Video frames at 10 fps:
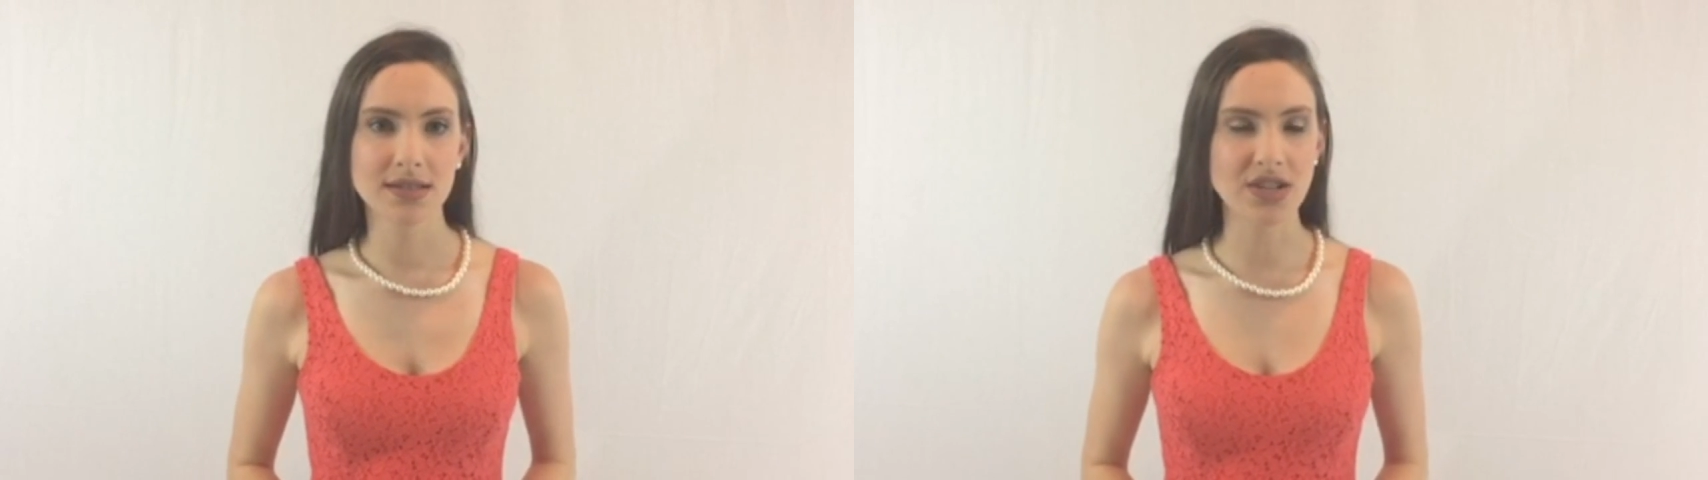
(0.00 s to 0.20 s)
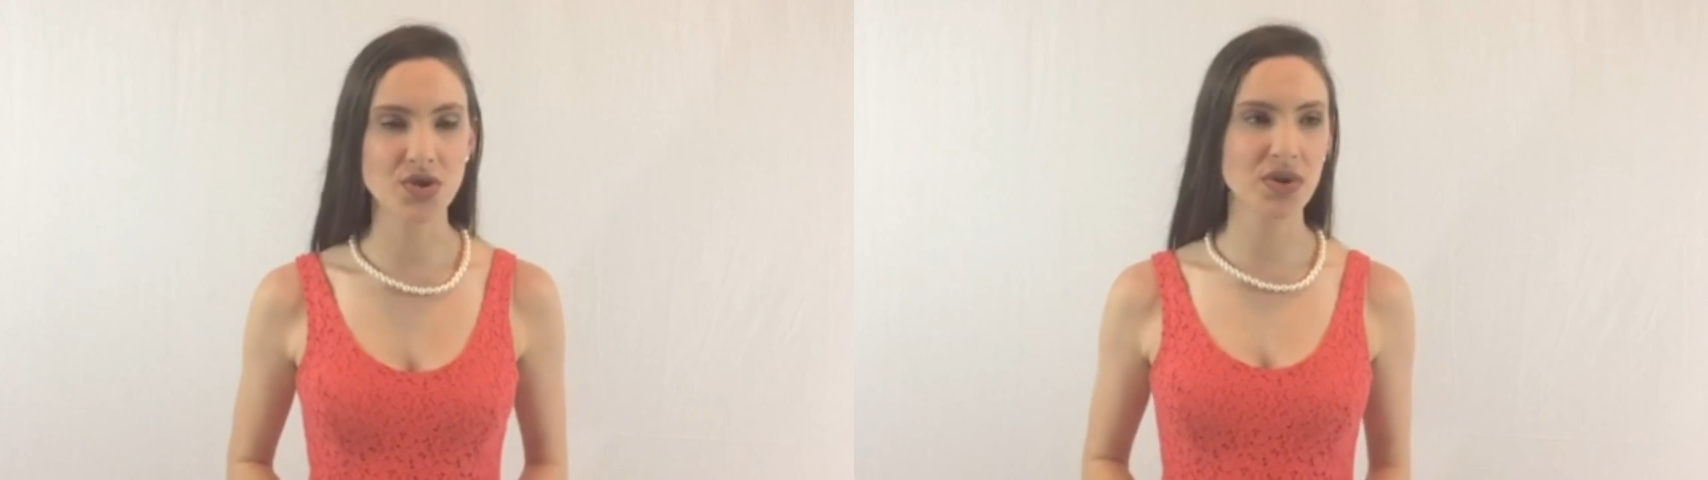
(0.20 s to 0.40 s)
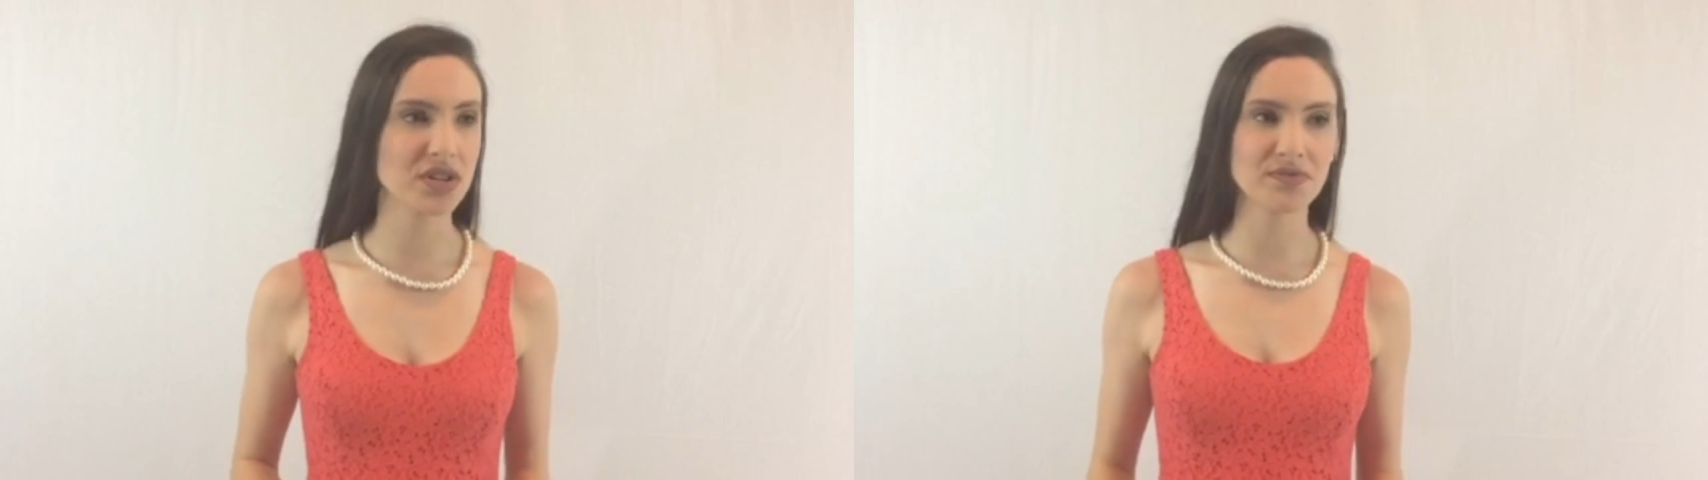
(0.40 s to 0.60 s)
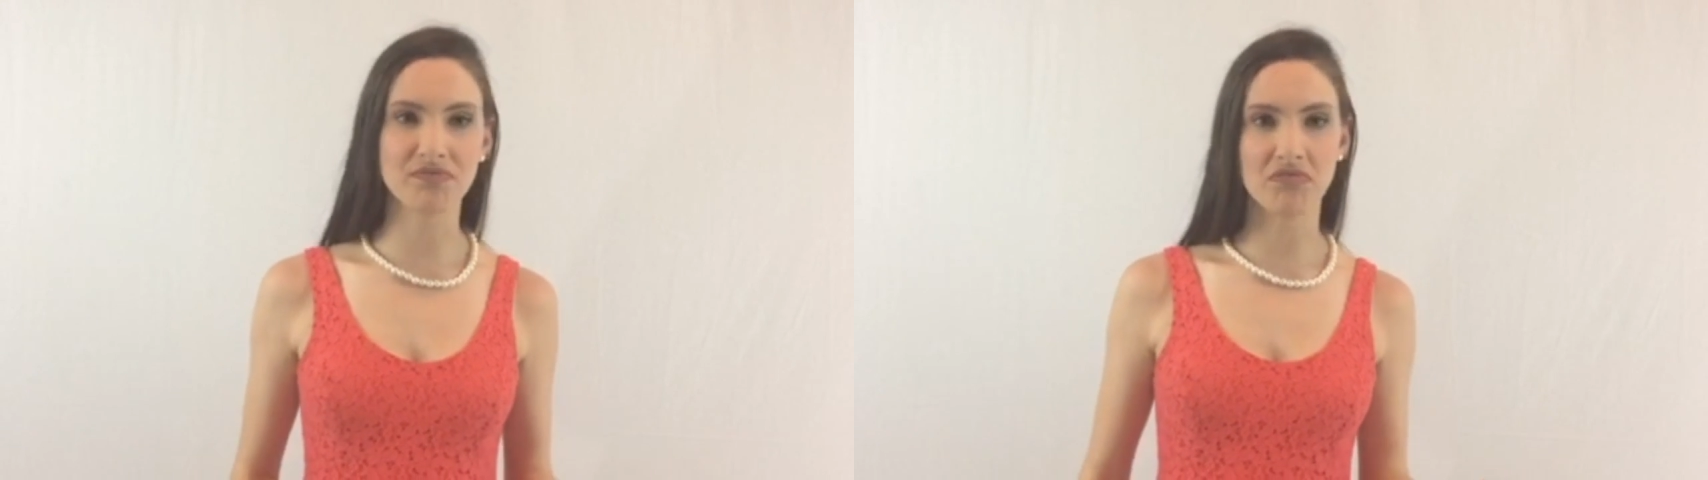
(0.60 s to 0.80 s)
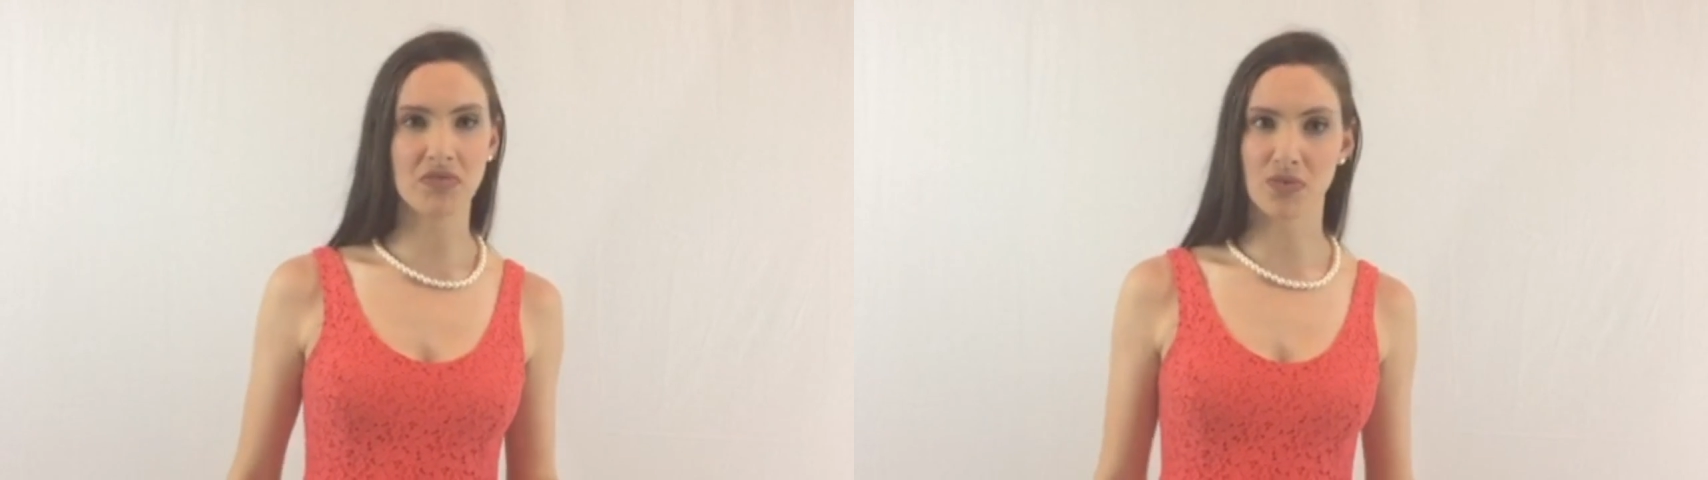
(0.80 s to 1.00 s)
That you could
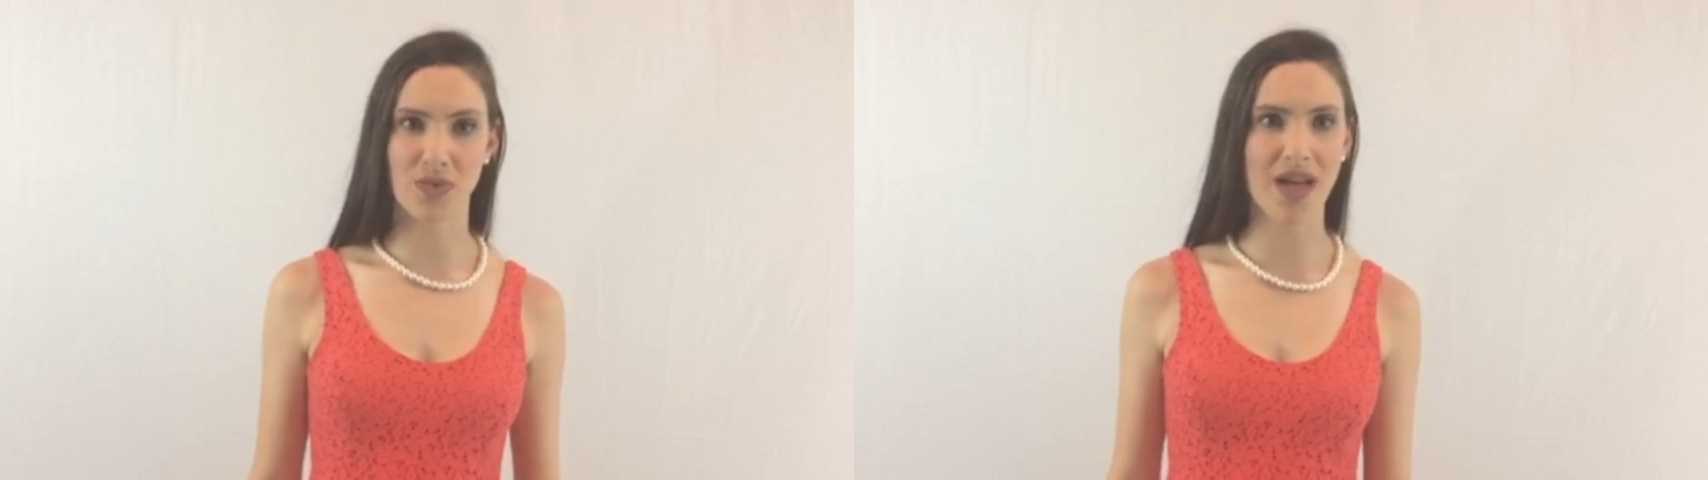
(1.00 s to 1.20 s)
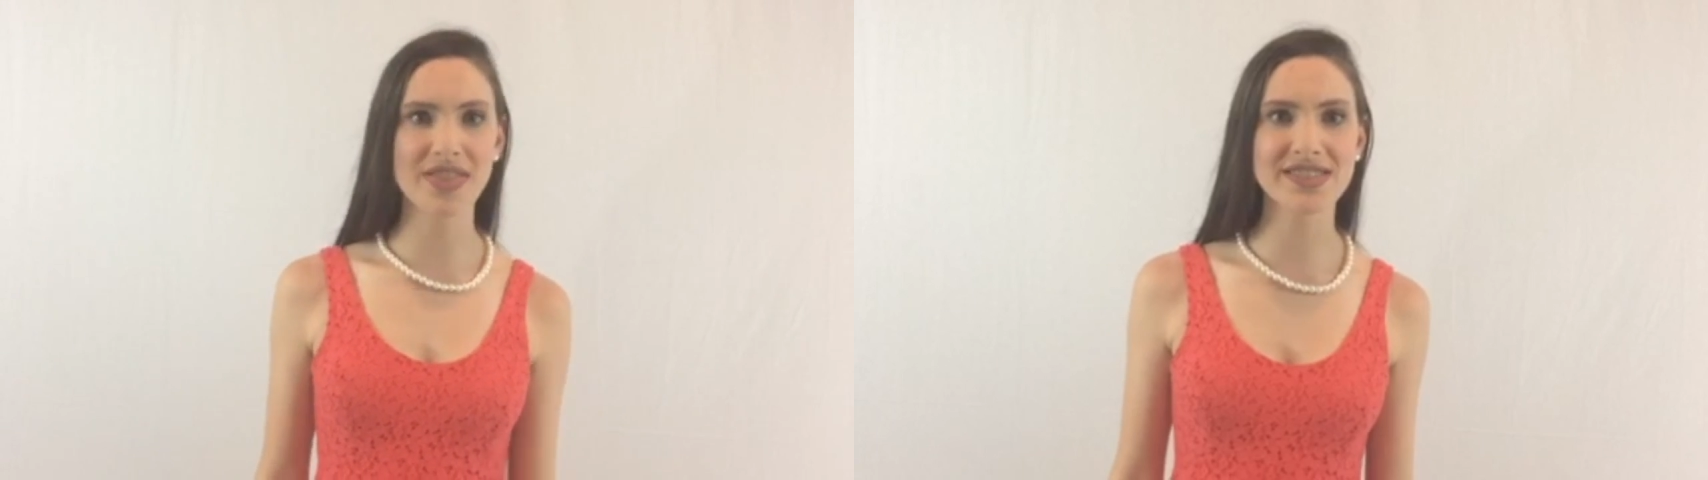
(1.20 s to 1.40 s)
run